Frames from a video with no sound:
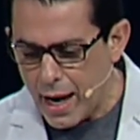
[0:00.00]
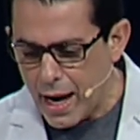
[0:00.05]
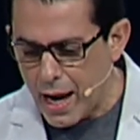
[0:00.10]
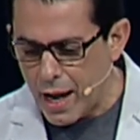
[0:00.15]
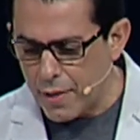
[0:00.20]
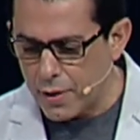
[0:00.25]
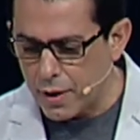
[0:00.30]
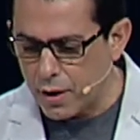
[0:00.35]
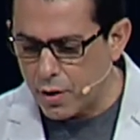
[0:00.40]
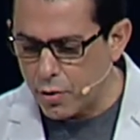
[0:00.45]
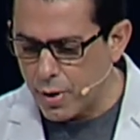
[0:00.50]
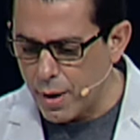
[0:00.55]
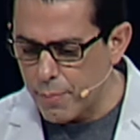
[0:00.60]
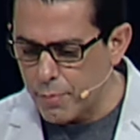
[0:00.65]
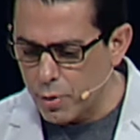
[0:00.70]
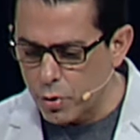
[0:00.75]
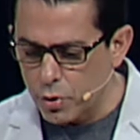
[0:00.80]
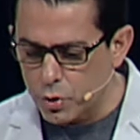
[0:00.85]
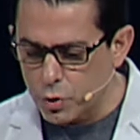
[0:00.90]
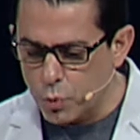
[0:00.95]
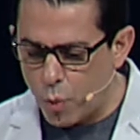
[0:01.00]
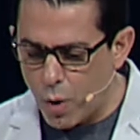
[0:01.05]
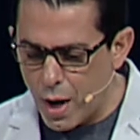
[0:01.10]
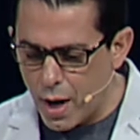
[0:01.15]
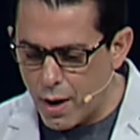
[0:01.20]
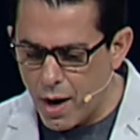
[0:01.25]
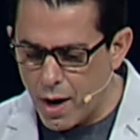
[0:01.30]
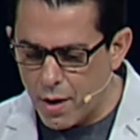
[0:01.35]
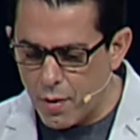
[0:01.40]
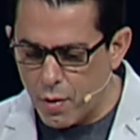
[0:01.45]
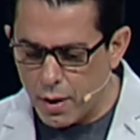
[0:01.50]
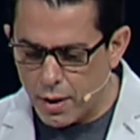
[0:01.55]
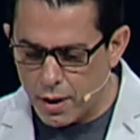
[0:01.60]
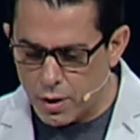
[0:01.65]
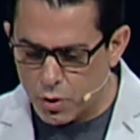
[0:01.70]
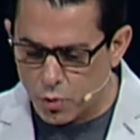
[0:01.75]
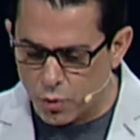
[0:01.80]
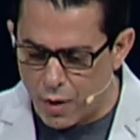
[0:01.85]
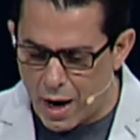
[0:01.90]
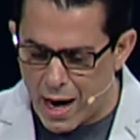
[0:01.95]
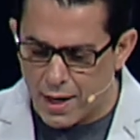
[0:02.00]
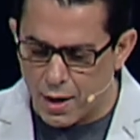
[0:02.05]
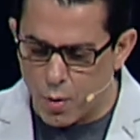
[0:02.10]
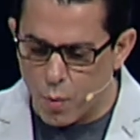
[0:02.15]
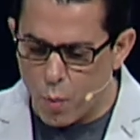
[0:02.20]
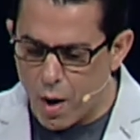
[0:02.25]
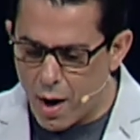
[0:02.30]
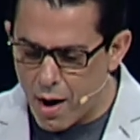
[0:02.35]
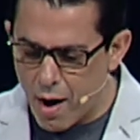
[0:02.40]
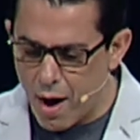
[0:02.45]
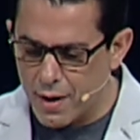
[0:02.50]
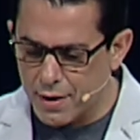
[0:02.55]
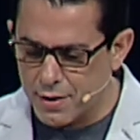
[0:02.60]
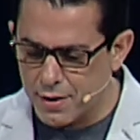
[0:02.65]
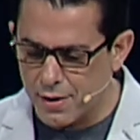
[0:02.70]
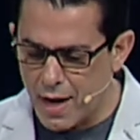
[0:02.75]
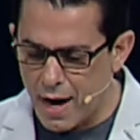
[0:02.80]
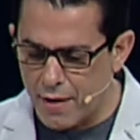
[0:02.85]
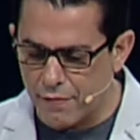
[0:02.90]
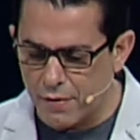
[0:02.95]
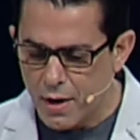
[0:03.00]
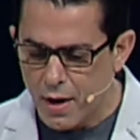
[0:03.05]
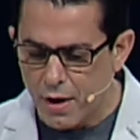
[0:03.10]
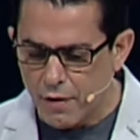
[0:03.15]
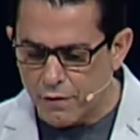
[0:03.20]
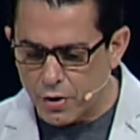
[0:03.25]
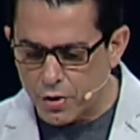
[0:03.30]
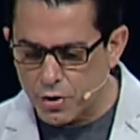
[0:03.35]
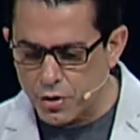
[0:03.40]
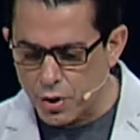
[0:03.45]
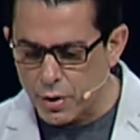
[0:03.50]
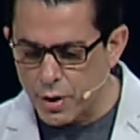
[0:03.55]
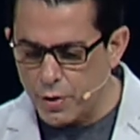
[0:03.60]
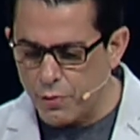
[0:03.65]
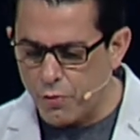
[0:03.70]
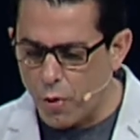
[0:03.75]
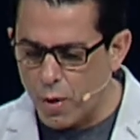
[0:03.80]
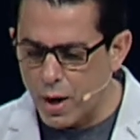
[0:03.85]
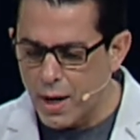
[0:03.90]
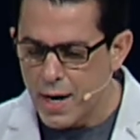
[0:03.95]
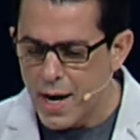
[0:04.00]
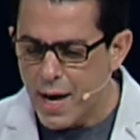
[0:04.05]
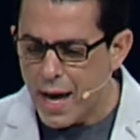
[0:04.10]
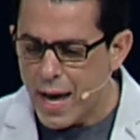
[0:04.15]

and the criminals, one on his right and one on his left. Verse 34.